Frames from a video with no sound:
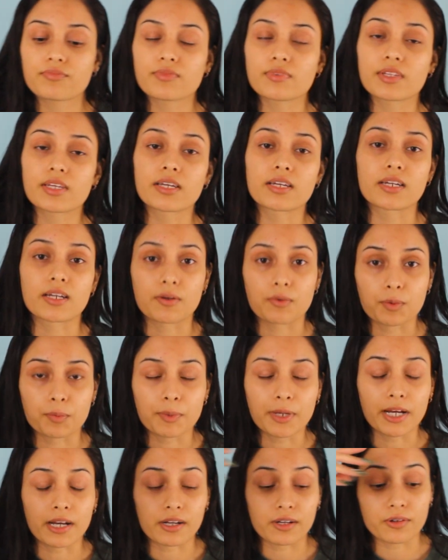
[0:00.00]
And now we're
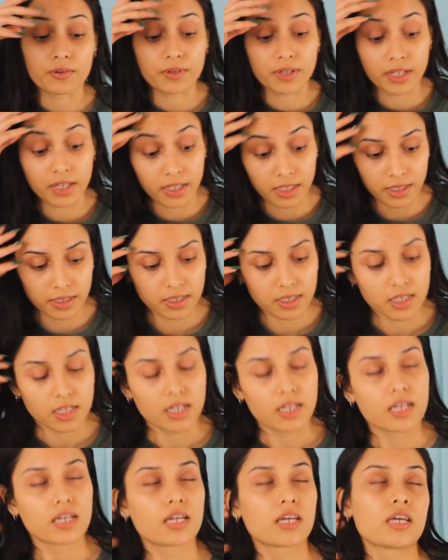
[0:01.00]
back. Okay.
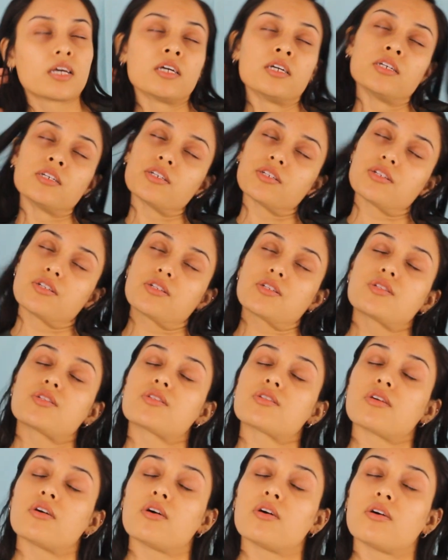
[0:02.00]

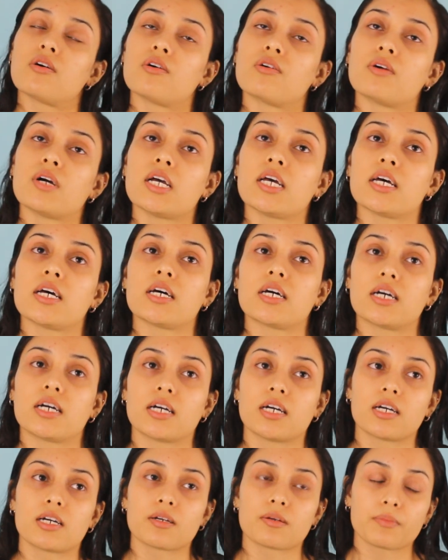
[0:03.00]
So,
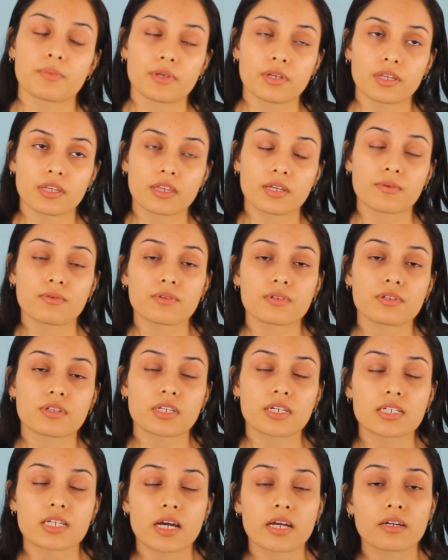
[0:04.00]

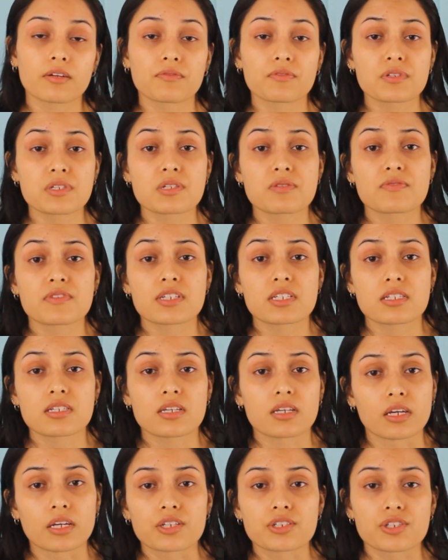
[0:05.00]
they died of
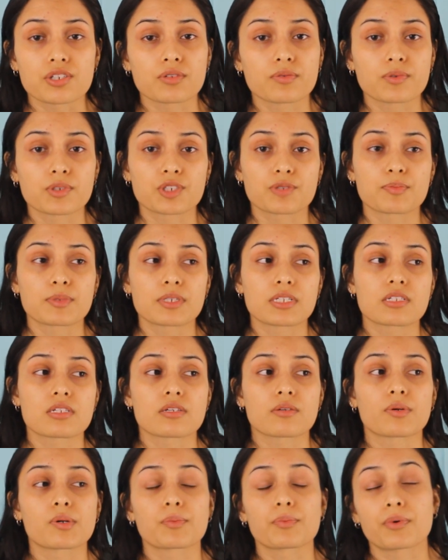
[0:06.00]
asphyxiation, which means
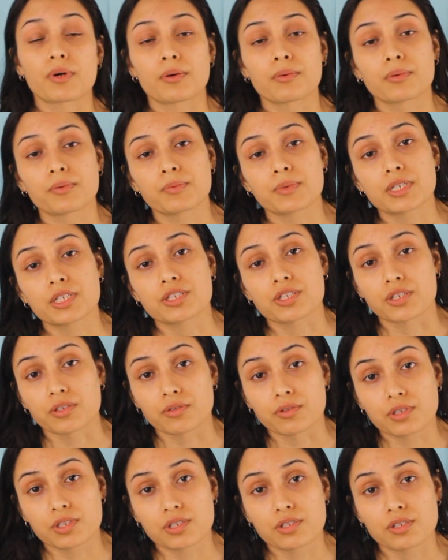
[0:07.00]
they were probably
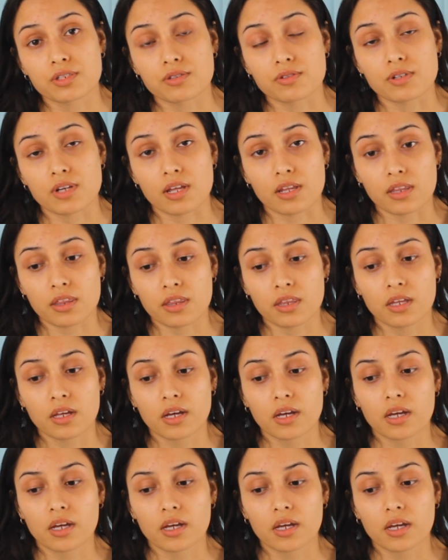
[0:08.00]
choked to death.